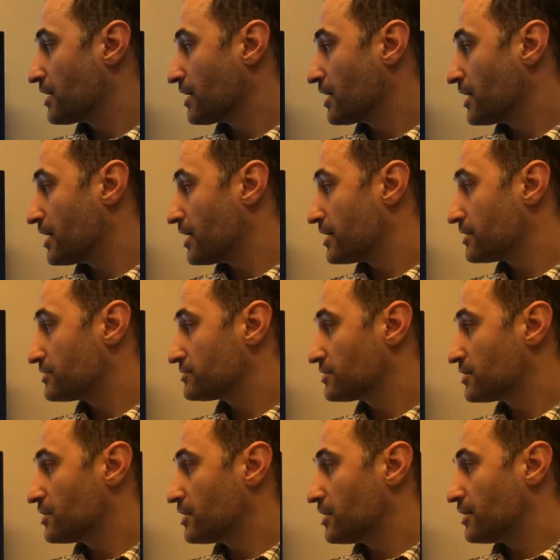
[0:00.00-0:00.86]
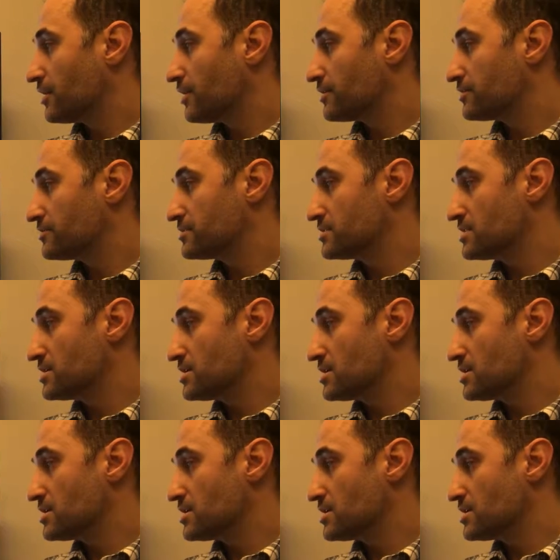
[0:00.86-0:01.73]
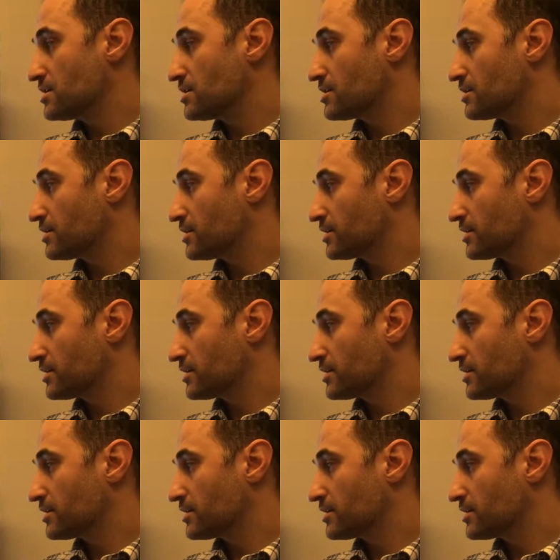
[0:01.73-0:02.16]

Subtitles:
And the